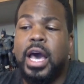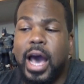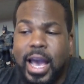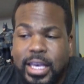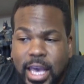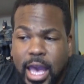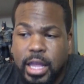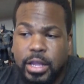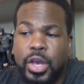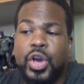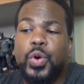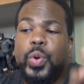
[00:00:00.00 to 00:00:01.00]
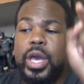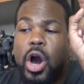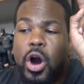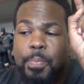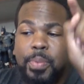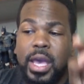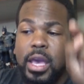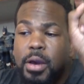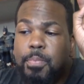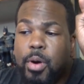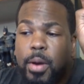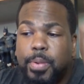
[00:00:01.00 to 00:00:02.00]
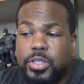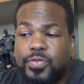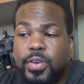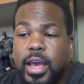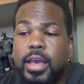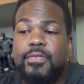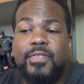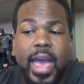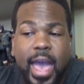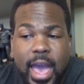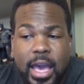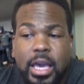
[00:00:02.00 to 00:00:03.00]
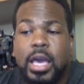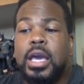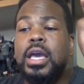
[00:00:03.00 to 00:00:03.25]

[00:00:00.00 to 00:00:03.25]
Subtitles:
Again, we are being purposefully vague